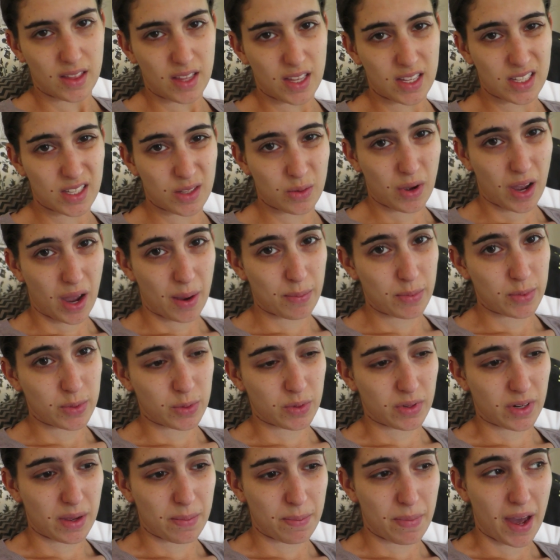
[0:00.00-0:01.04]
This is what
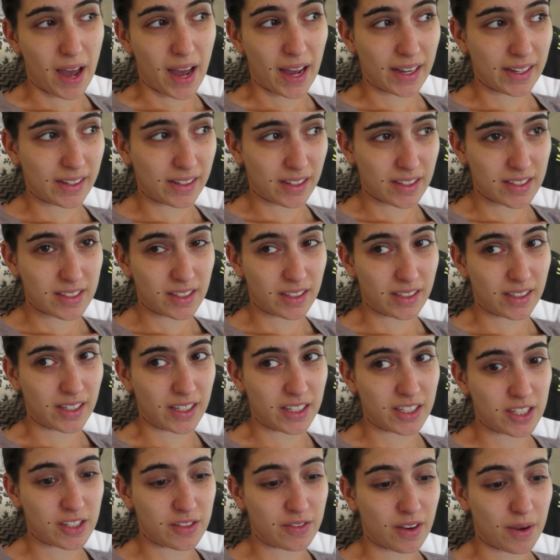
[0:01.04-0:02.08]
happens when I pack. I
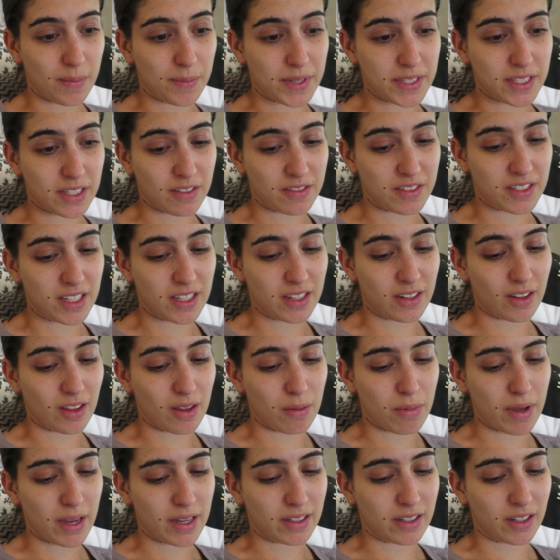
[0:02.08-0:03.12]
suddenly just found myself sitting on
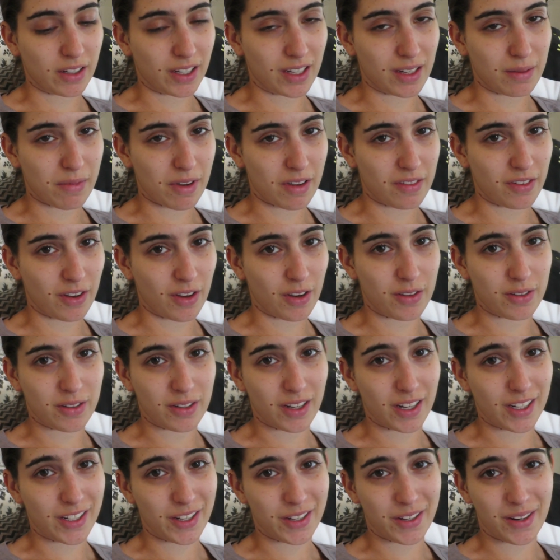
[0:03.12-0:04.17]
the bed looking at my
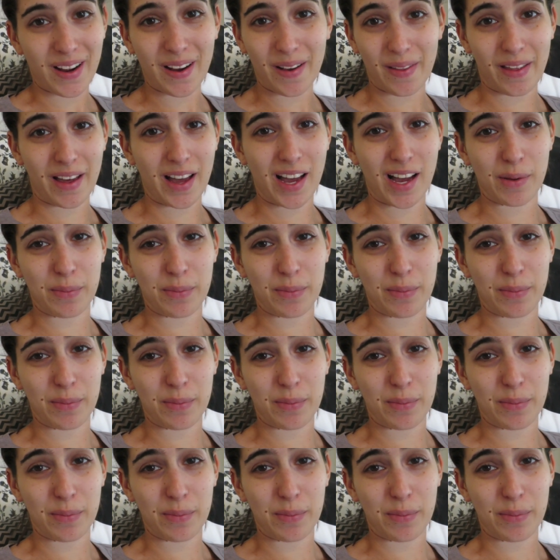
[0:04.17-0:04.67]
phone. I don't know how that